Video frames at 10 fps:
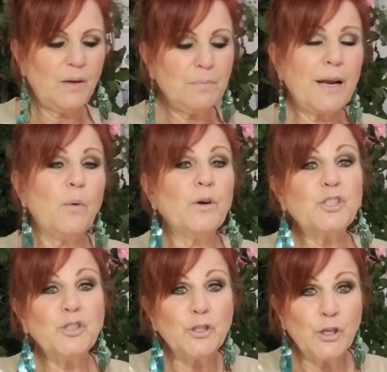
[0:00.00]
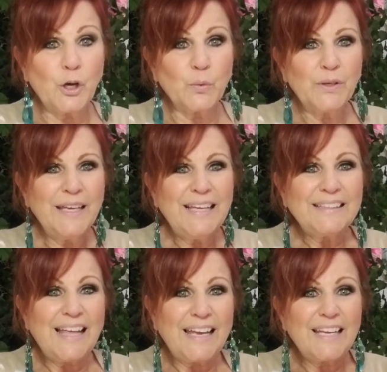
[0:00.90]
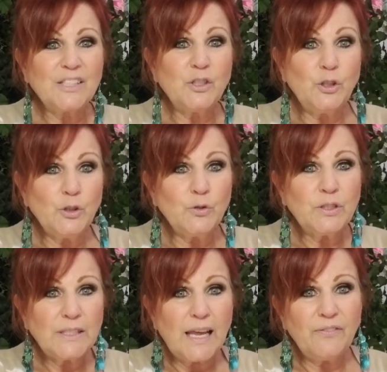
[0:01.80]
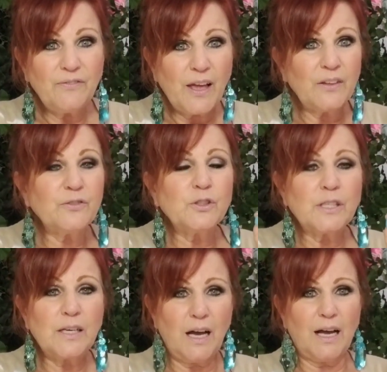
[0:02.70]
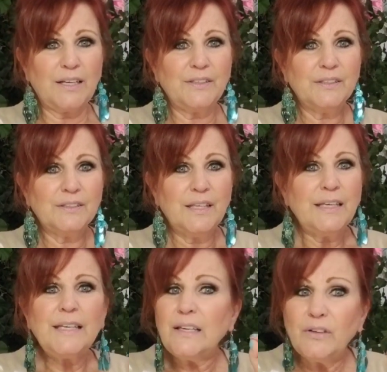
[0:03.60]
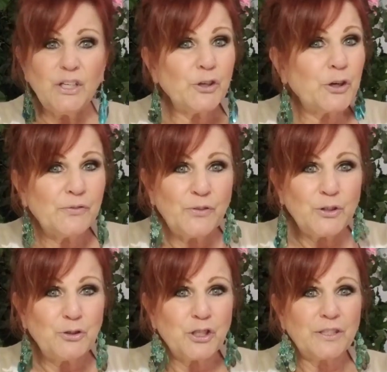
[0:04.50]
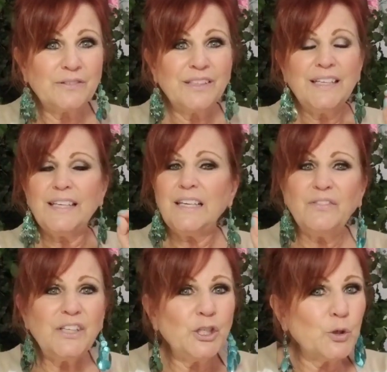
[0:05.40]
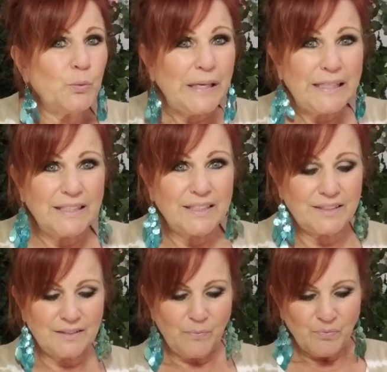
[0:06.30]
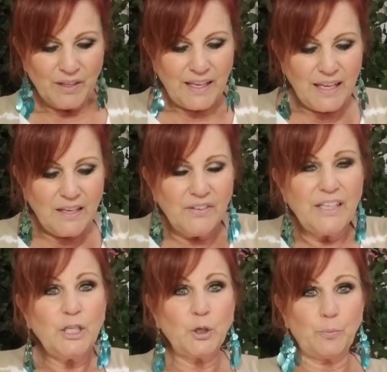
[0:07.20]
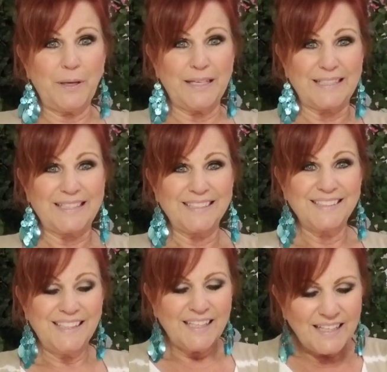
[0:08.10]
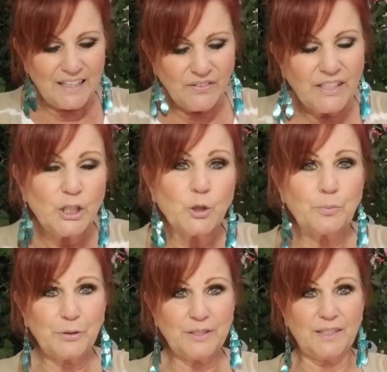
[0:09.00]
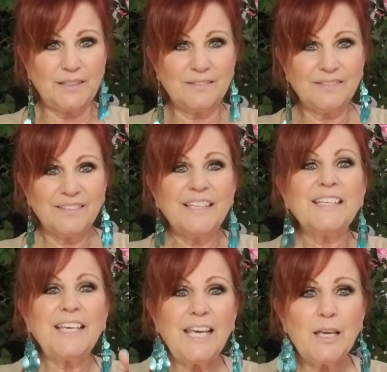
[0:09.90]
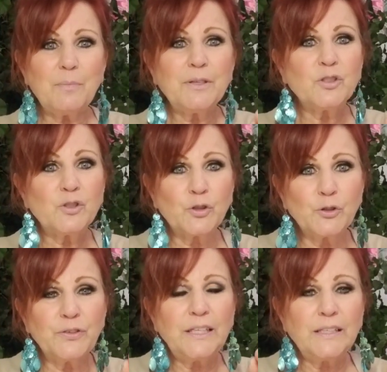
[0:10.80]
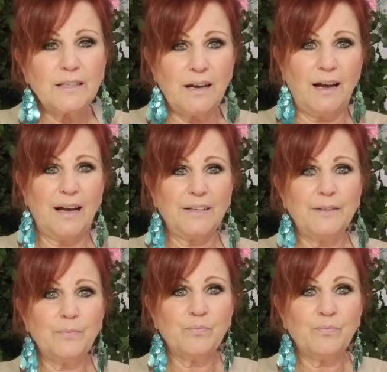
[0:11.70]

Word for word: But I want you to know that as you stay faithful to God, even in your confusion, even in your weakness, even in your pit, even in your prison, keep serving God.